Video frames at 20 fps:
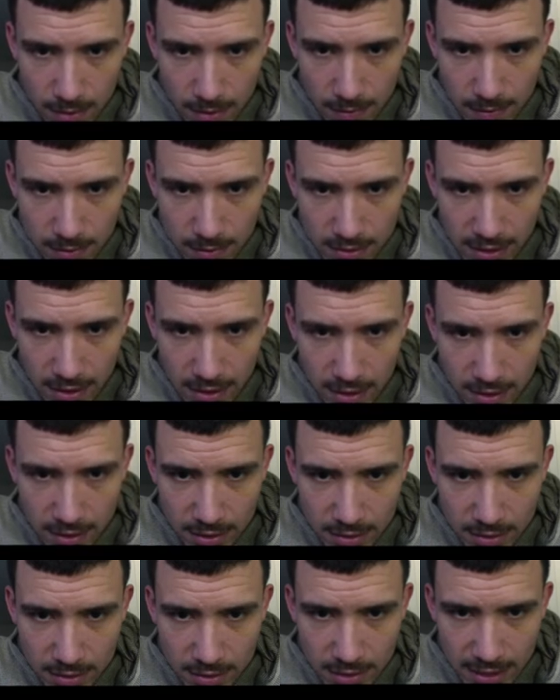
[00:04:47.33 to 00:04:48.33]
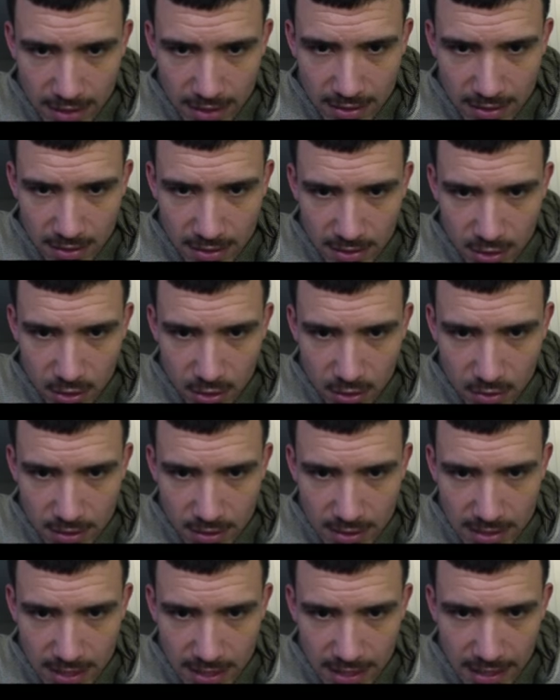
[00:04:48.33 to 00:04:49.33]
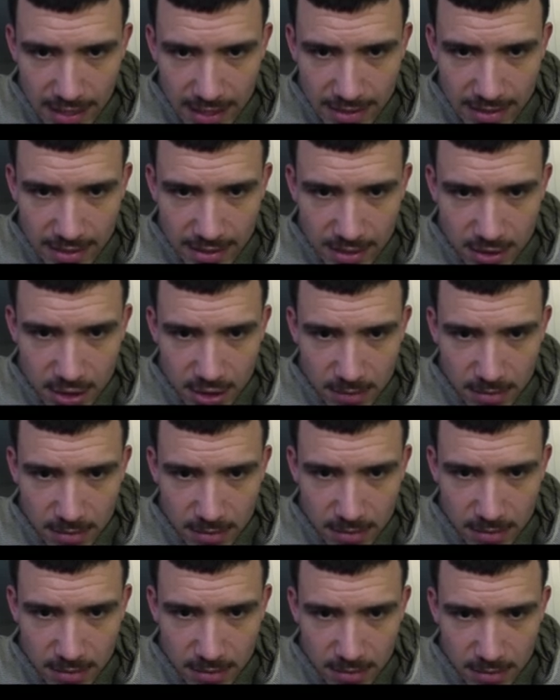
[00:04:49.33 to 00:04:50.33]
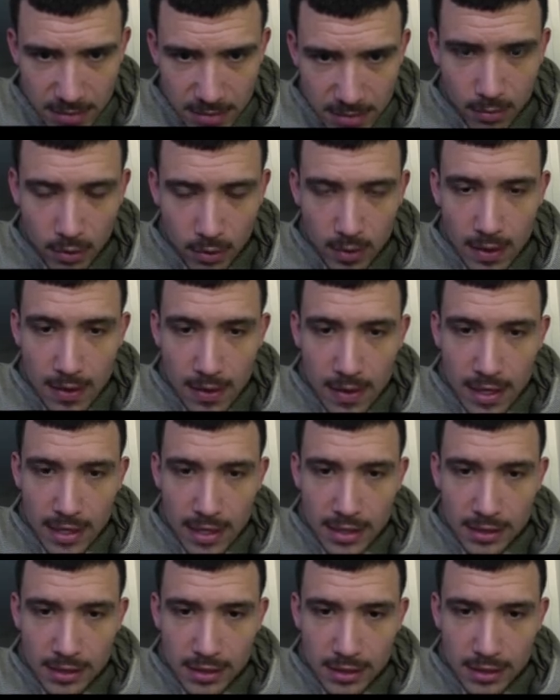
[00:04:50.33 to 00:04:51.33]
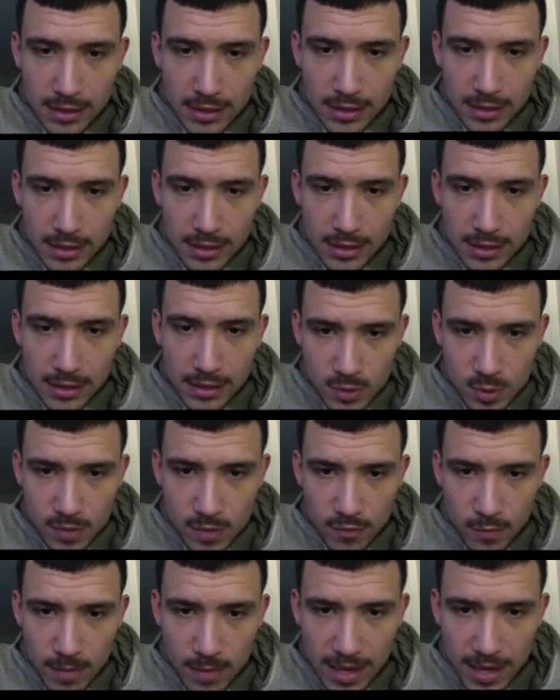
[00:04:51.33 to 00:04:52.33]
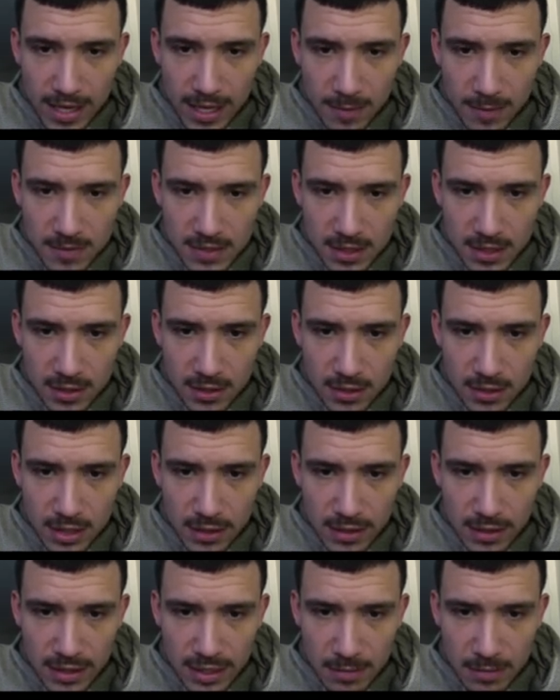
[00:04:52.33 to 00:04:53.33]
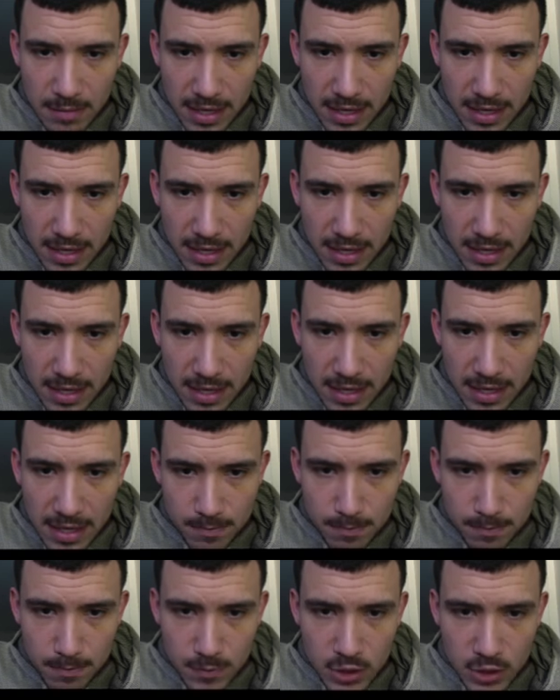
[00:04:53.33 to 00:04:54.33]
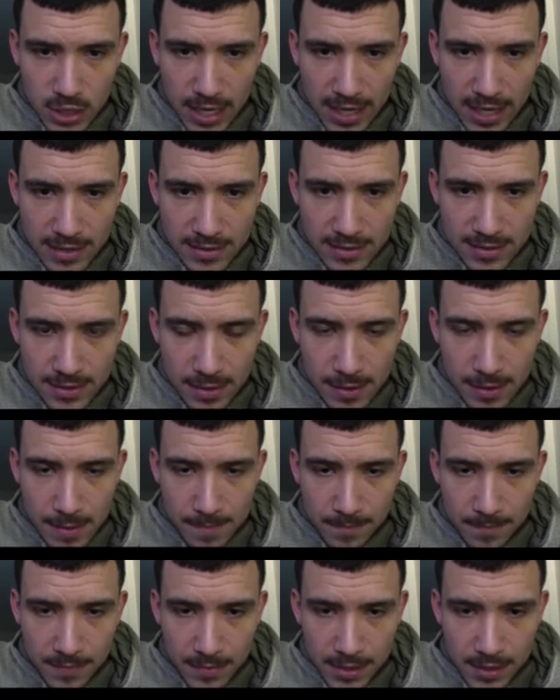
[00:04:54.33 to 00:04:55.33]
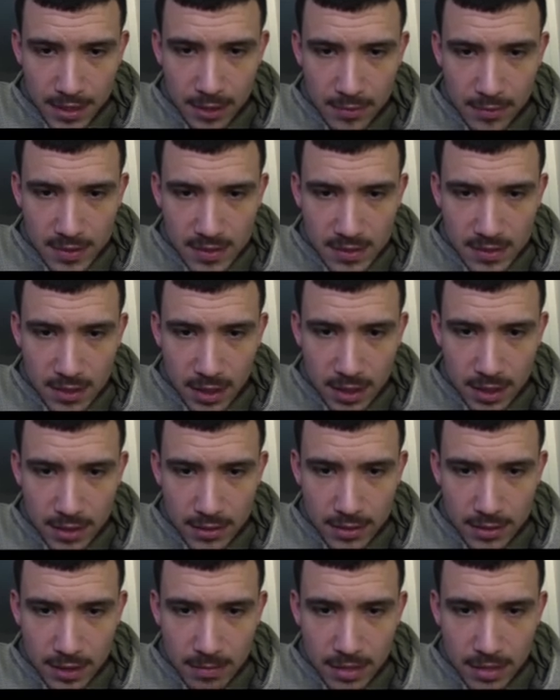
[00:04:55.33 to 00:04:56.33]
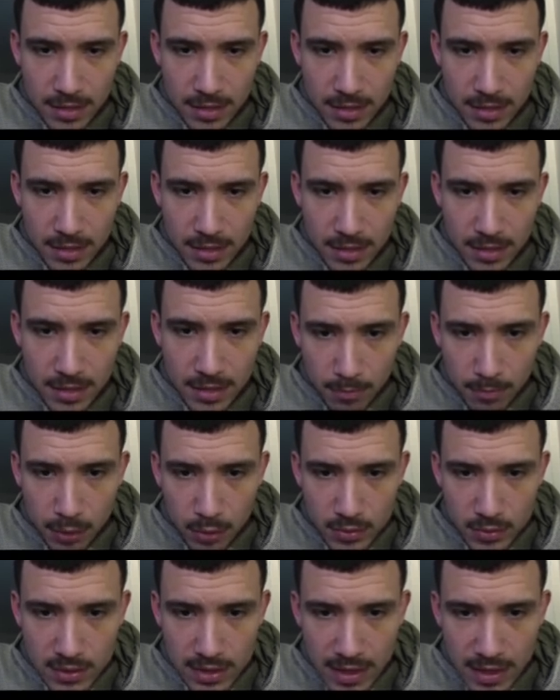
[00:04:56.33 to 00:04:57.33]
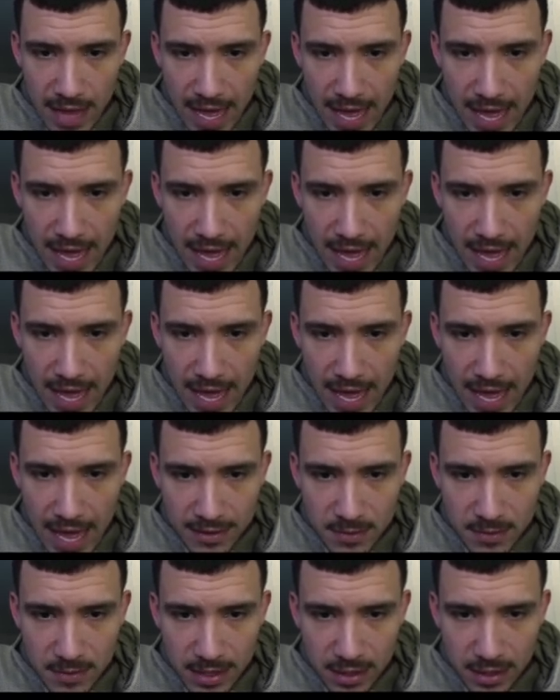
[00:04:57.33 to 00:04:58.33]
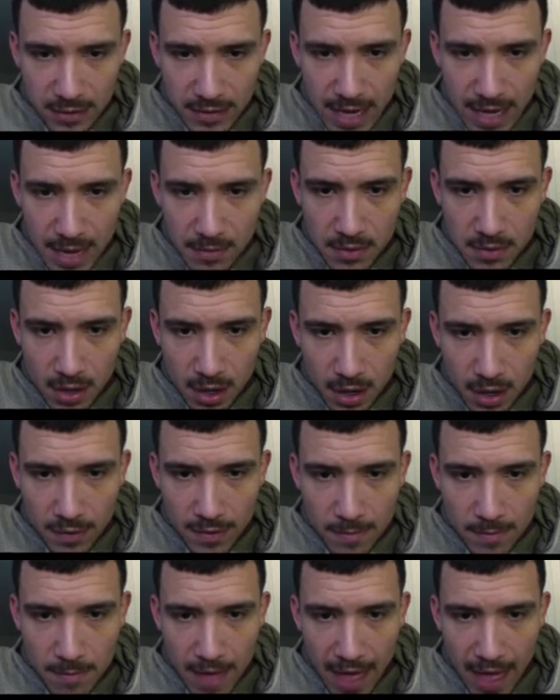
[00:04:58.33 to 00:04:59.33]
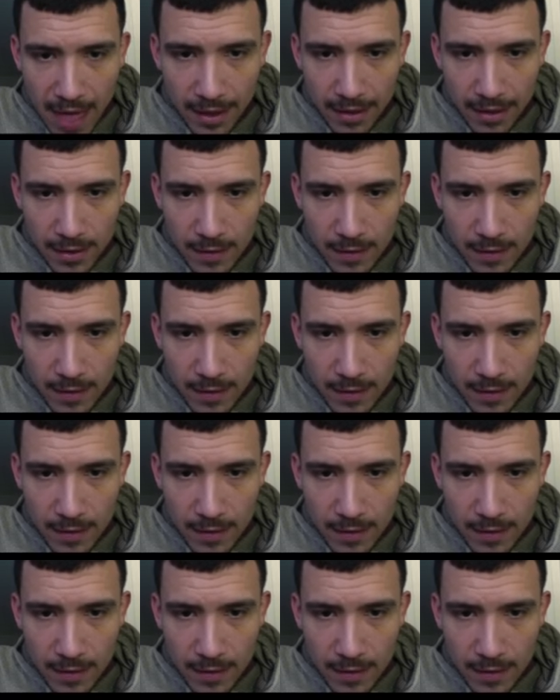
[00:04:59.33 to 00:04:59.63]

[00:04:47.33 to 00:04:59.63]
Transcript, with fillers: See, that's as close as I get to touching my knee to my elbow. I need to just switch, swivel my hips underneath and get my knee to his chest, knee to his uh, tummy, and post that hand that's being grabbed on the mat.